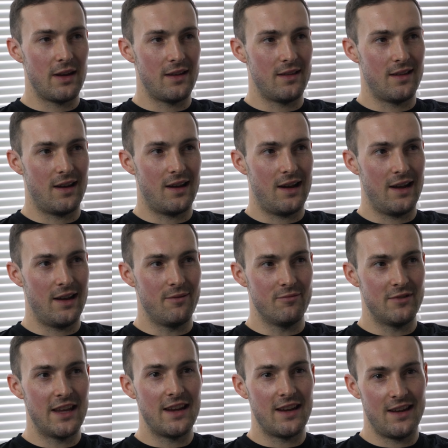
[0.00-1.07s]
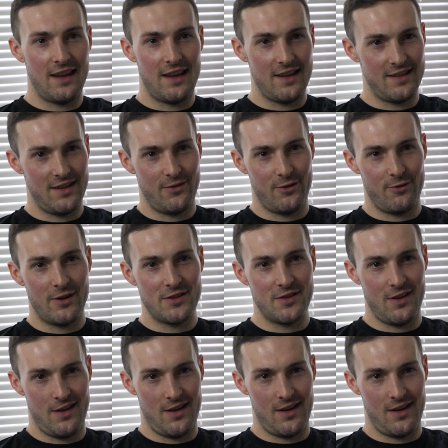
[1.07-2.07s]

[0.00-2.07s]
mean that I am taking it easy for the rest of the